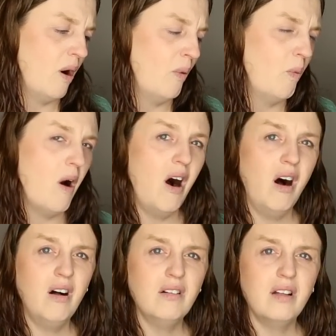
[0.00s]
a
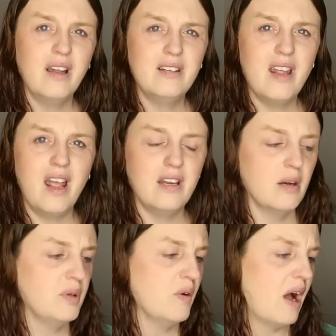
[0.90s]
wall,
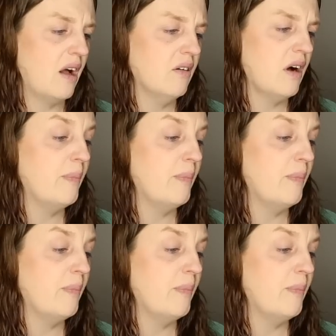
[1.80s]
AWL,